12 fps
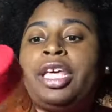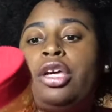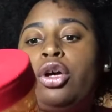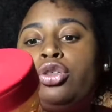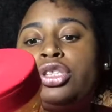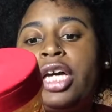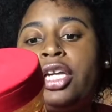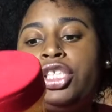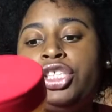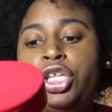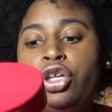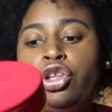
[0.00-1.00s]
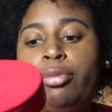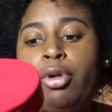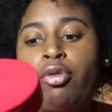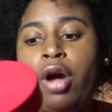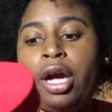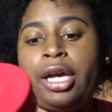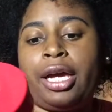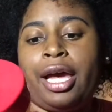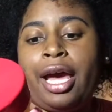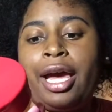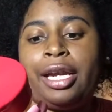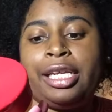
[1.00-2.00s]
Eco Styler Gel, the Moroccan
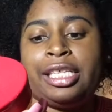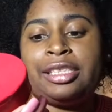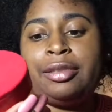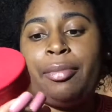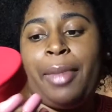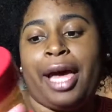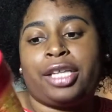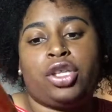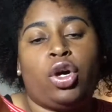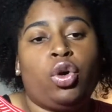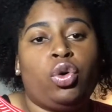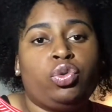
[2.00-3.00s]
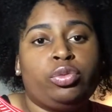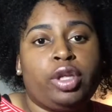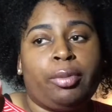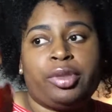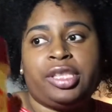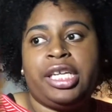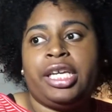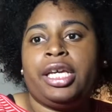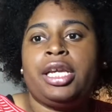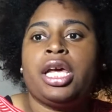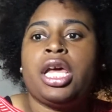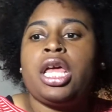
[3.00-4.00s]
kind, and it's in Max Hold number
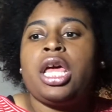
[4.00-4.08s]
10.